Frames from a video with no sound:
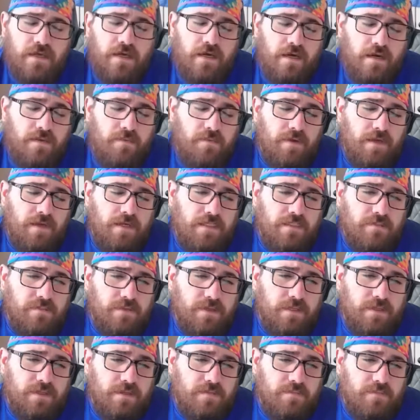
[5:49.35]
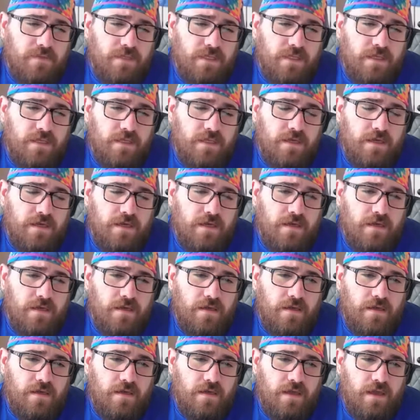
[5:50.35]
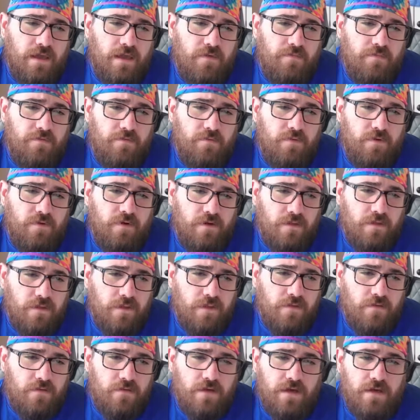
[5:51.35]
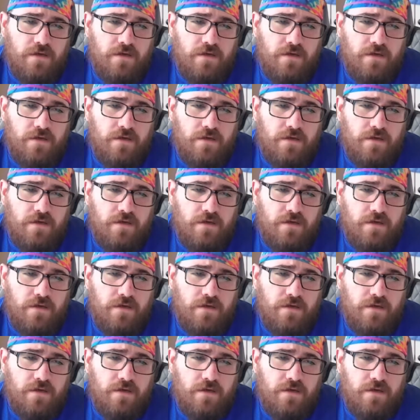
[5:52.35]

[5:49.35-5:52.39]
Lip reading: I expect them to get a heavy workload.